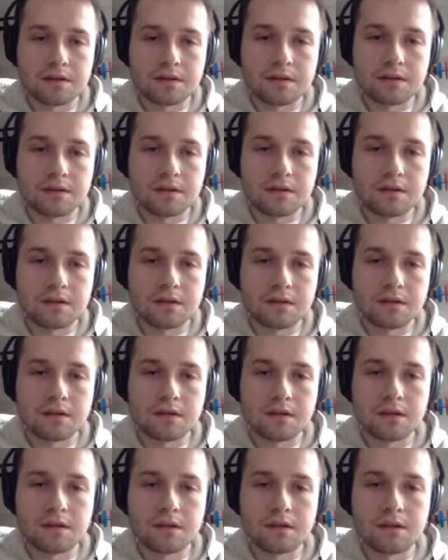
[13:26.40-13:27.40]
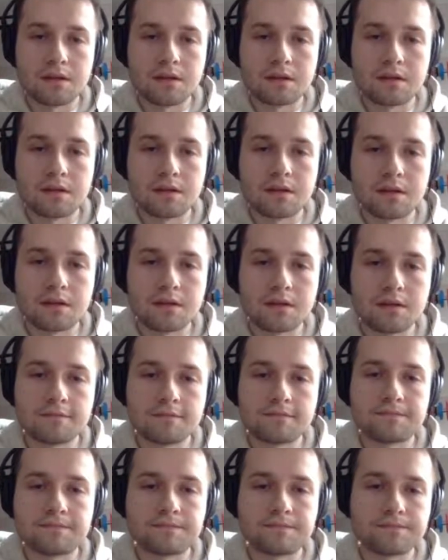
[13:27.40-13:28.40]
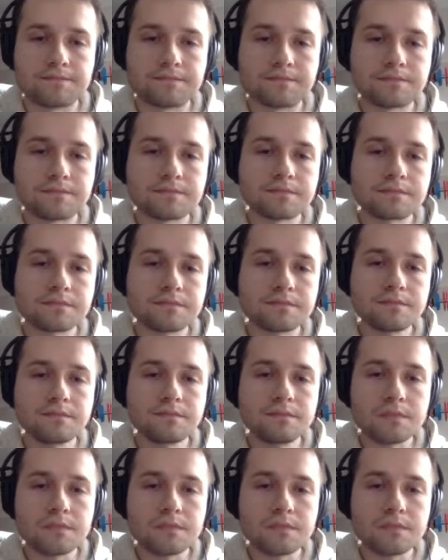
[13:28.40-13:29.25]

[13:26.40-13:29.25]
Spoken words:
(no one is talking)